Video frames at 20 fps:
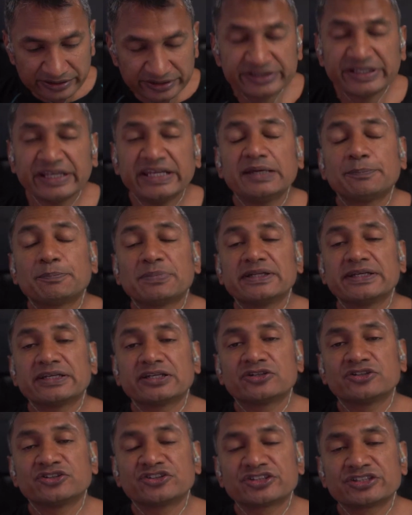deeply
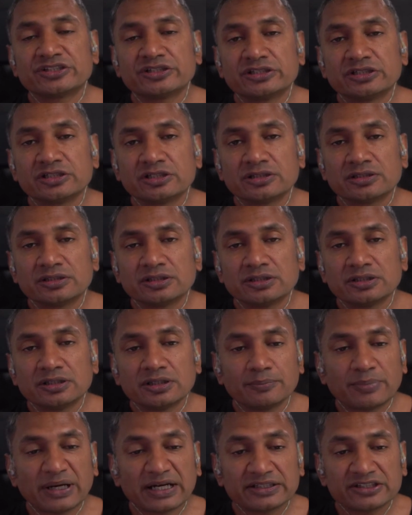concerned
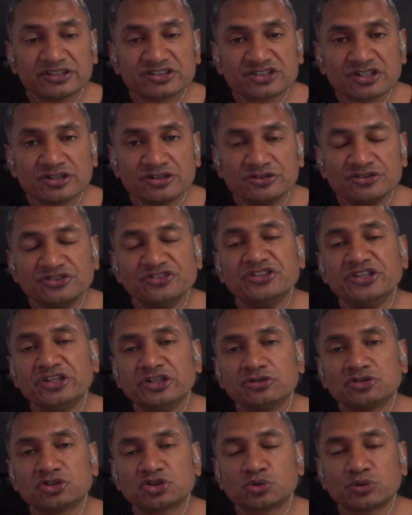by this
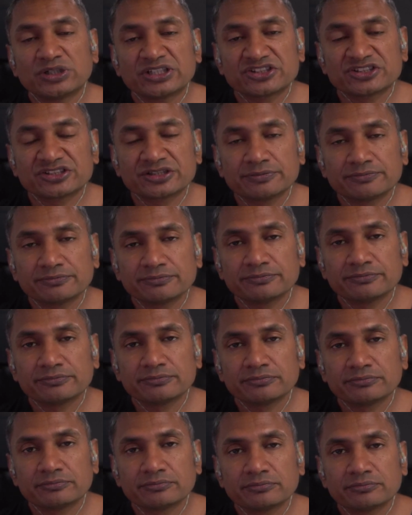new twist
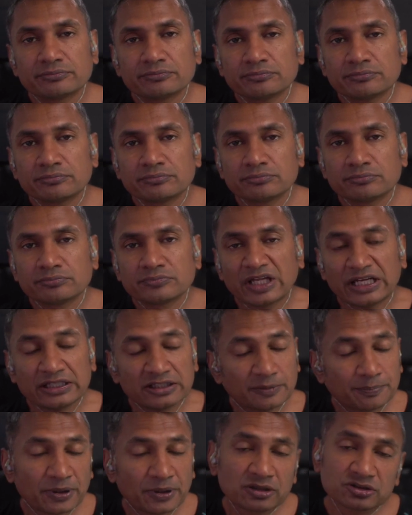in
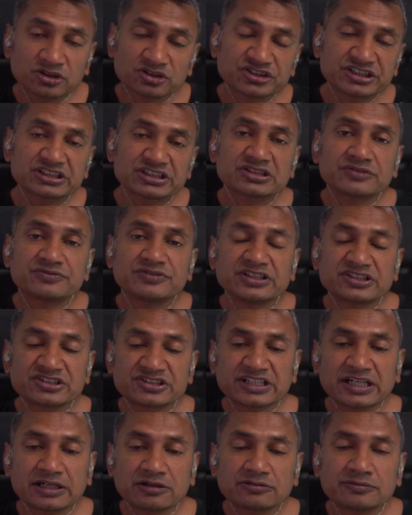the politics of this
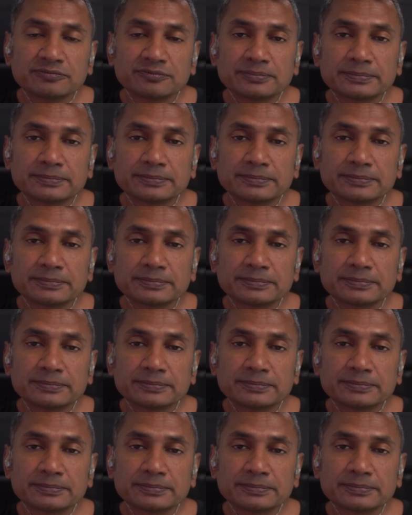town.